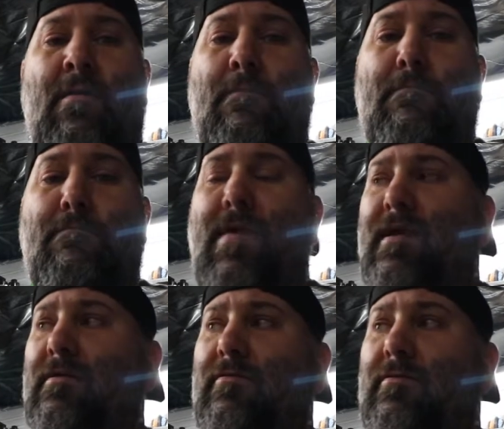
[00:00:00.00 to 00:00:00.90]

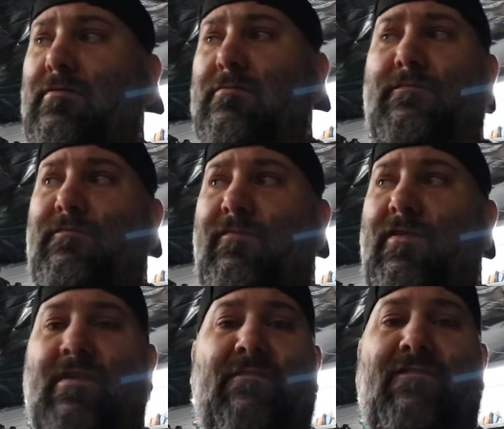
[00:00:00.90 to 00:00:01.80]
make it look
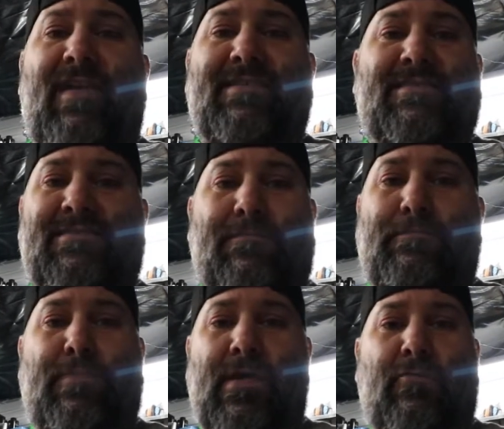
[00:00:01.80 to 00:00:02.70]
freaking fancy. It's
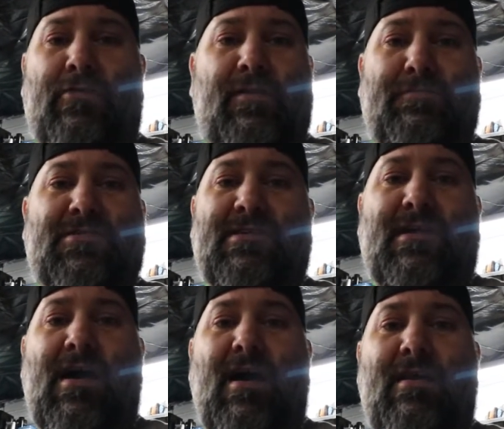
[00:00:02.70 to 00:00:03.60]
a pig with
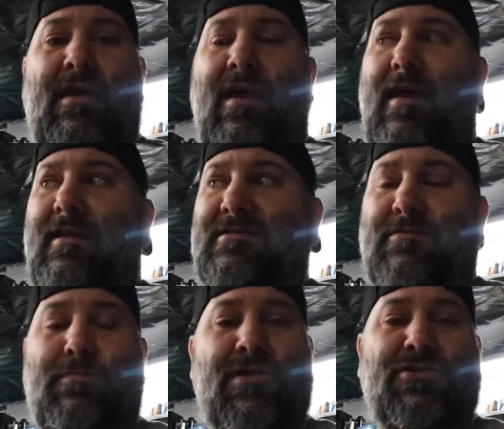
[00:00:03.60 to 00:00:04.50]
lipstick on, and it's
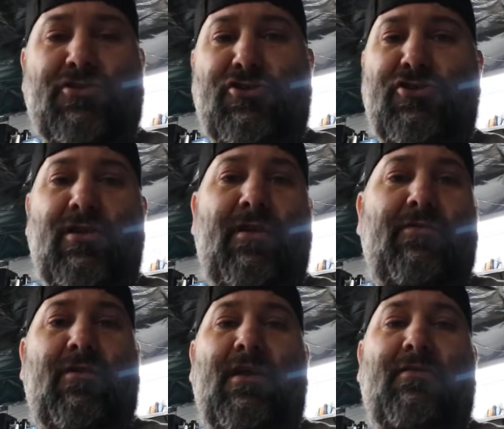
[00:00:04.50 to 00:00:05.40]
a piece of shit
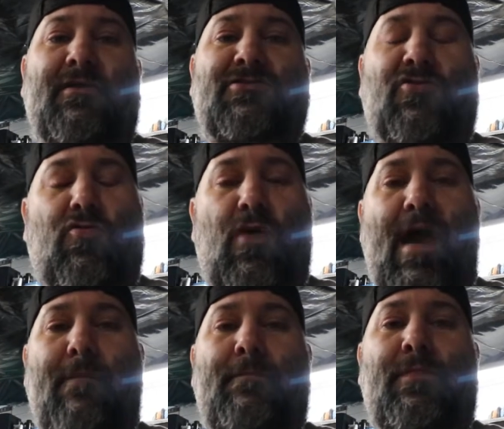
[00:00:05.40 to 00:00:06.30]
underneath. It's
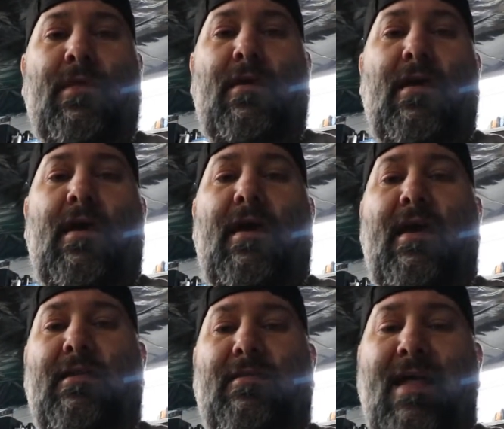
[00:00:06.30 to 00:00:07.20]
crap.
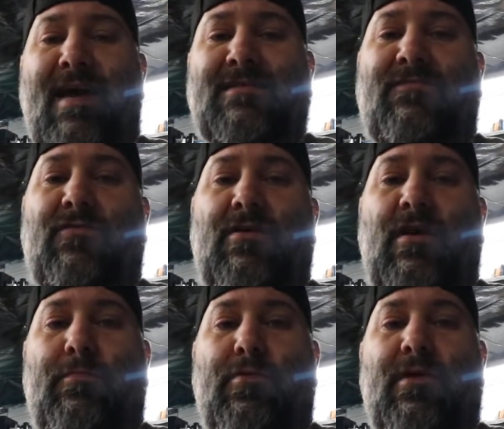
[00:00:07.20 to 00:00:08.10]
It lasts for a
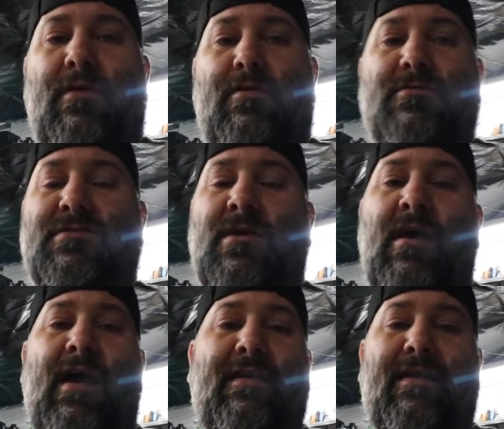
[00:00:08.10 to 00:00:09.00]
couple years,
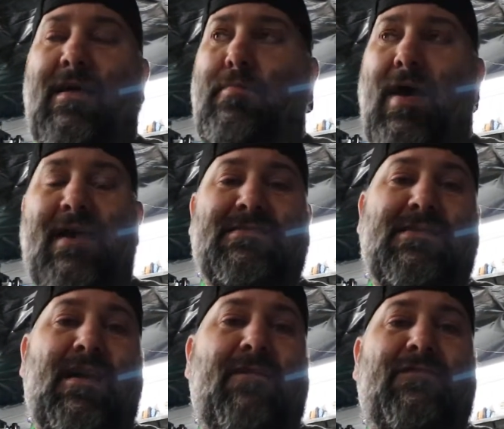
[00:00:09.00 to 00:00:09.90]
and then they pass
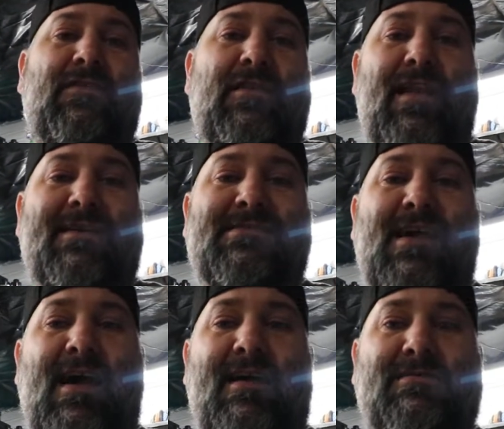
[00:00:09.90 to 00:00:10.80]
it off to the next
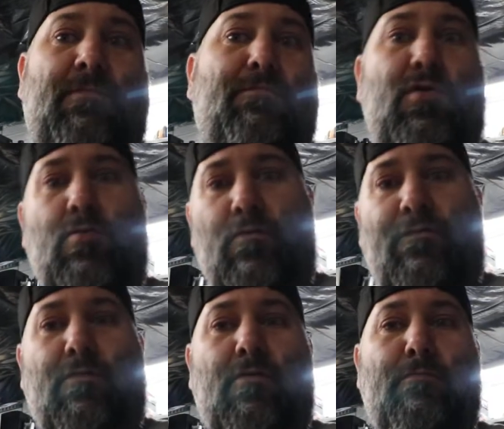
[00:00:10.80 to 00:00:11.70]
guy as a
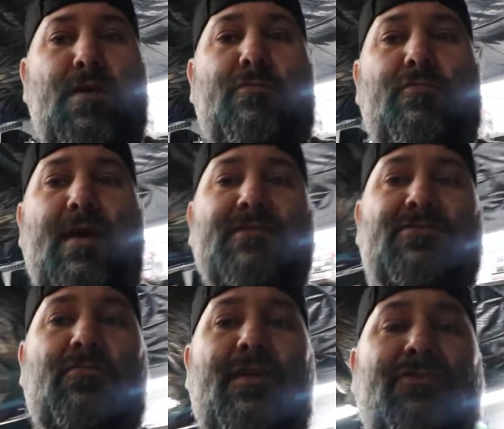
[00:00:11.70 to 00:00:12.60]
beautiful mint
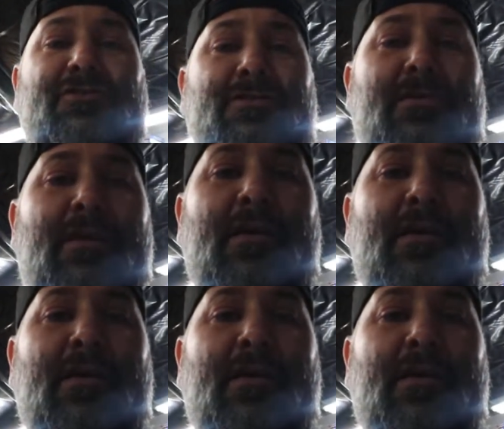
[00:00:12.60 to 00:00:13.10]
restoration,